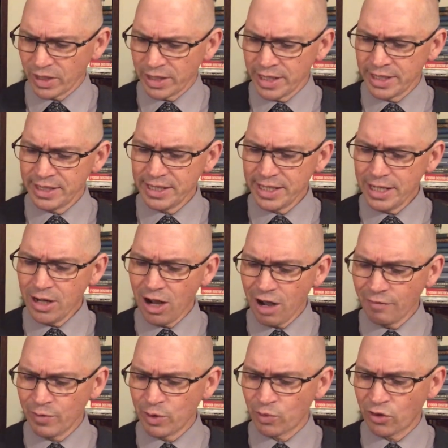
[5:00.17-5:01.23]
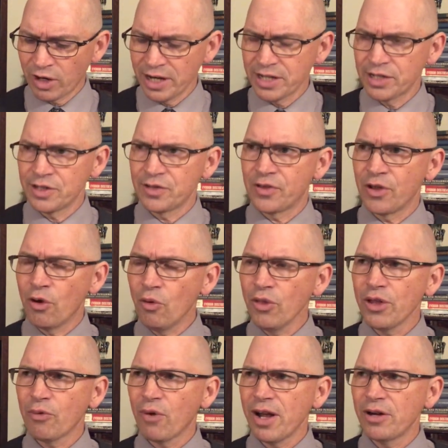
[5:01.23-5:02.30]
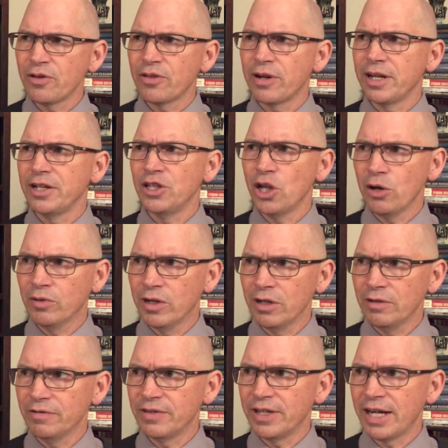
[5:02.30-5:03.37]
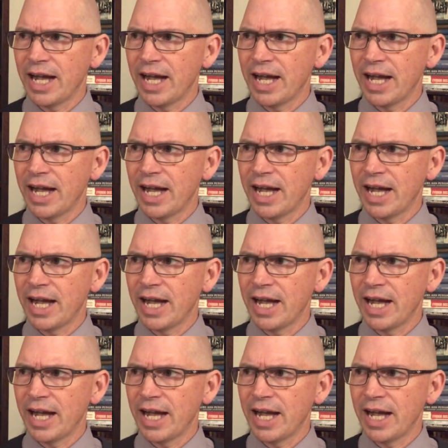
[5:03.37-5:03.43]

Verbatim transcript: And E. Hoffman Price is the only writer that I know of that